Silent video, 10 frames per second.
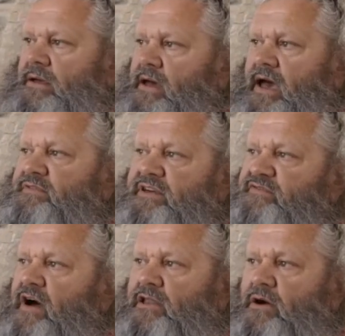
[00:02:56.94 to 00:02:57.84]
have their
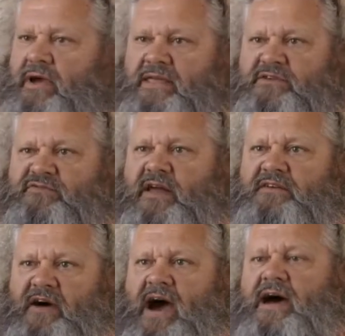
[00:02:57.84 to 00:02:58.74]
photo out the front
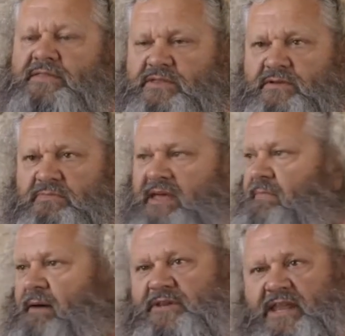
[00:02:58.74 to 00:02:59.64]
of a hut that their
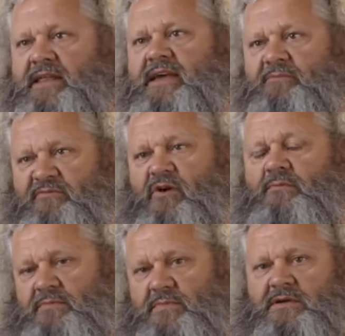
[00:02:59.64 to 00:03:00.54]
mum and dad come from,
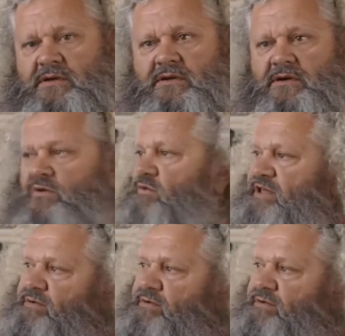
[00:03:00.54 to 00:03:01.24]
or their